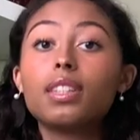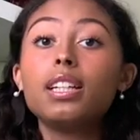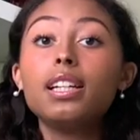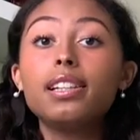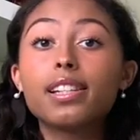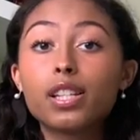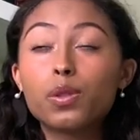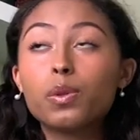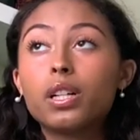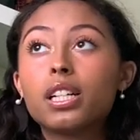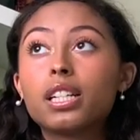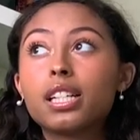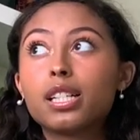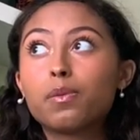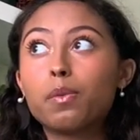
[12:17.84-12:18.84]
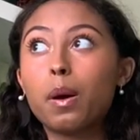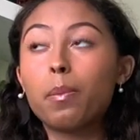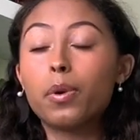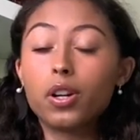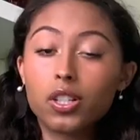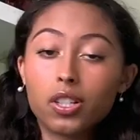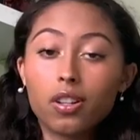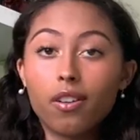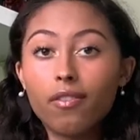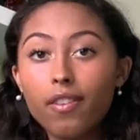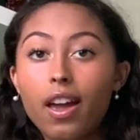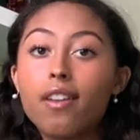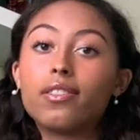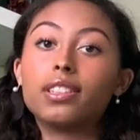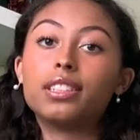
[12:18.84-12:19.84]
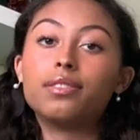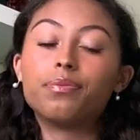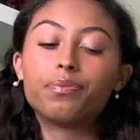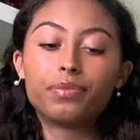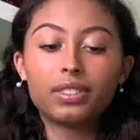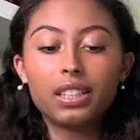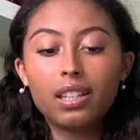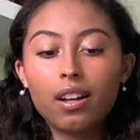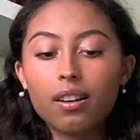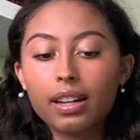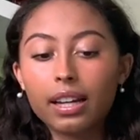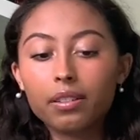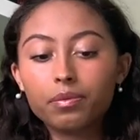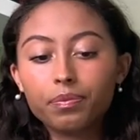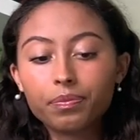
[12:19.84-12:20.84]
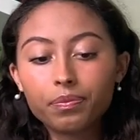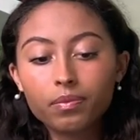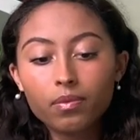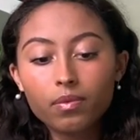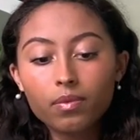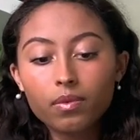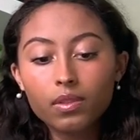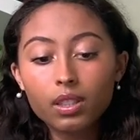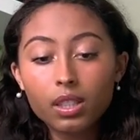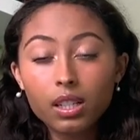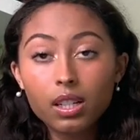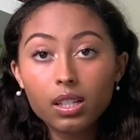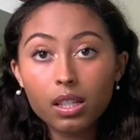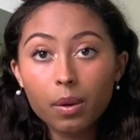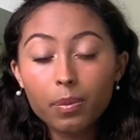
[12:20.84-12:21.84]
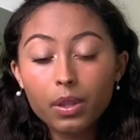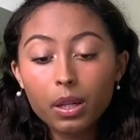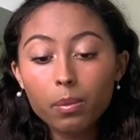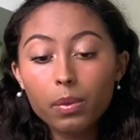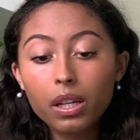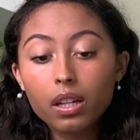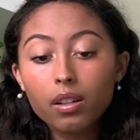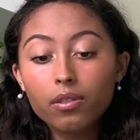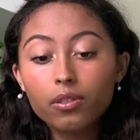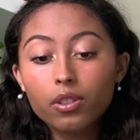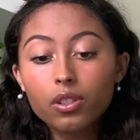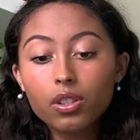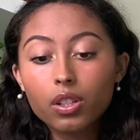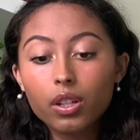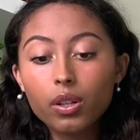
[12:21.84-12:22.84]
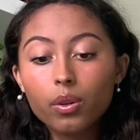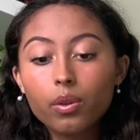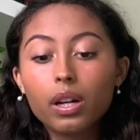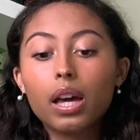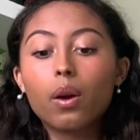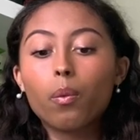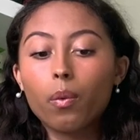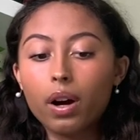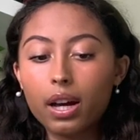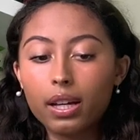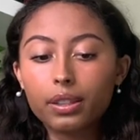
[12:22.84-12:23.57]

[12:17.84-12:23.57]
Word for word: This one is my personal favorite. Okay. Something meaningful to you and why.